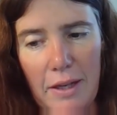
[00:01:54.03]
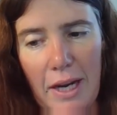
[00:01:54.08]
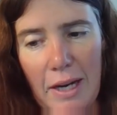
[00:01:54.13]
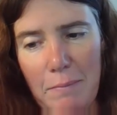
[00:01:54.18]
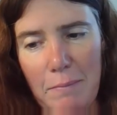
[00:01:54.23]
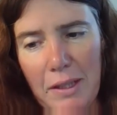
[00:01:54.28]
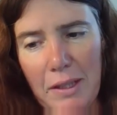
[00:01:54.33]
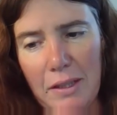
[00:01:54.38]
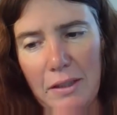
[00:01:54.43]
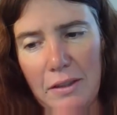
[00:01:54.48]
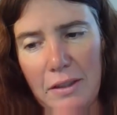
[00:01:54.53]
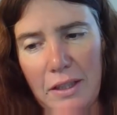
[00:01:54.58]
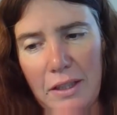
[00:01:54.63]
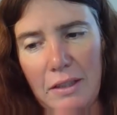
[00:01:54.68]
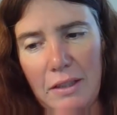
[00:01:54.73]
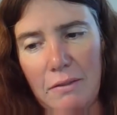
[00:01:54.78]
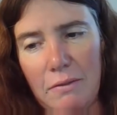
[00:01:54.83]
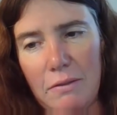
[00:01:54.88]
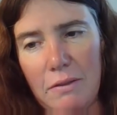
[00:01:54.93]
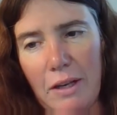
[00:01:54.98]
Hi,
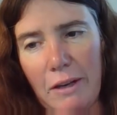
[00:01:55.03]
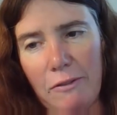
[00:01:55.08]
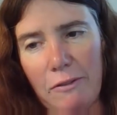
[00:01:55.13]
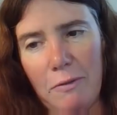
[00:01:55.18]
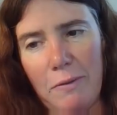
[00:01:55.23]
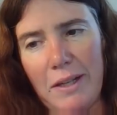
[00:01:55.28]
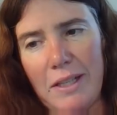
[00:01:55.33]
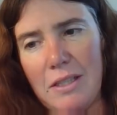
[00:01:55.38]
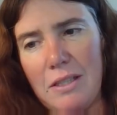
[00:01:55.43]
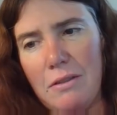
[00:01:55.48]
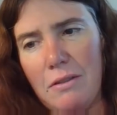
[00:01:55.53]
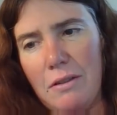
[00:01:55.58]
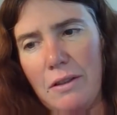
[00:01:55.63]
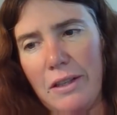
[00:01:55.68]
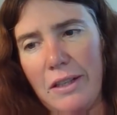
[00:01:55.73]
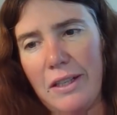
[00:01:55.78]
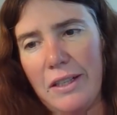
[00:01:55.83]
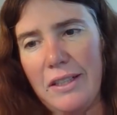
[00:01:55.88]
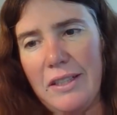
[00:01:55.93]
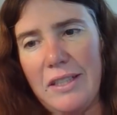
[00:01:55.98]
Marilyn. Everybody's
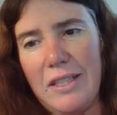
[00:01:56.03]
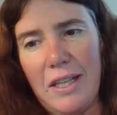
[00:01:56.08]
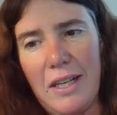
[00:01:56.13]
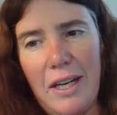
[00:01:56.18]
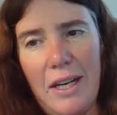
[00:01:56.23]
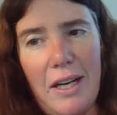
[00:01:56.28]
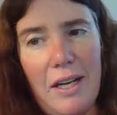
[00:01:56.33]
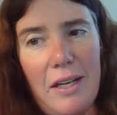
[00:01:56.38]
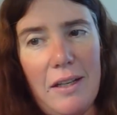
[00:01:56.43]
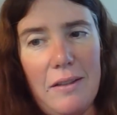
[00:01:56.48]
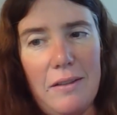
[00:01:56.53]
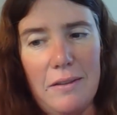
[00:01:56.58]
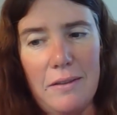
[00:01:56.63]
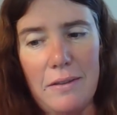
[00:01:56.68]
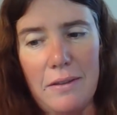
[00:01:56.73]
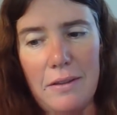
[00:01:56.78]
doing good today.